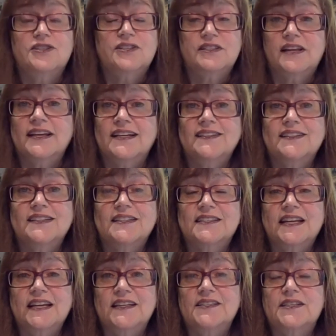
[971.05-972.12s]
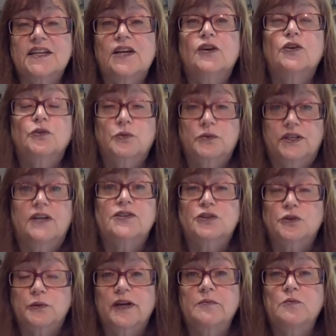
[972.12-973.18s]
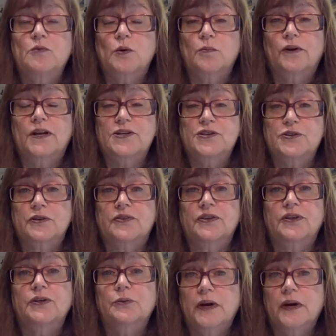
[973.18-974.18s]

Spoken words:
just like in the States, does create more pressure on the